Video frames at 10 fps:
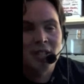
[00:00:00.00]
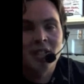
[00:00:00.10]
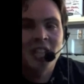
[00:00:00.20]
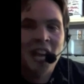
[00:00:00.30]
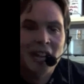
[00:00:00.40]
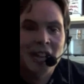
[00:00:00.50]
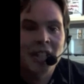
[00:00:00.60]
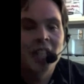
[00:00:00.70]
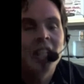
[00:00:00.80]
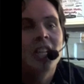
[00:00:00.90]
they're
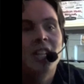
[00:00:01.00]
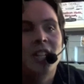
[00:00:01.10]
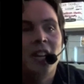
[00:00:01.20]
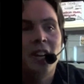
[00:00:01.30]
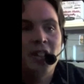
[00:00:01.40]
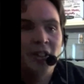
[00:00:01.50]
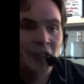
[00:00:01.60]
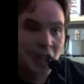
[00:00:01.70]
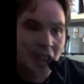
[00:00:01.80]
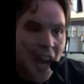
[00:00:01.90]
talented. They have
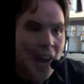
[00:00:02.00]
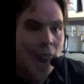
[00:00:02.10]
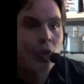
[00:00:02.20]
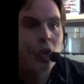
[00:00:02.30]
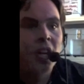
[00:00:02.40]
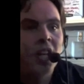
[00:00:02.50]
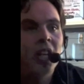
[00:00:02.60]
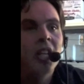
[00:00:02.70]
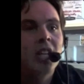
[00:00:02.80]
a good eye for it.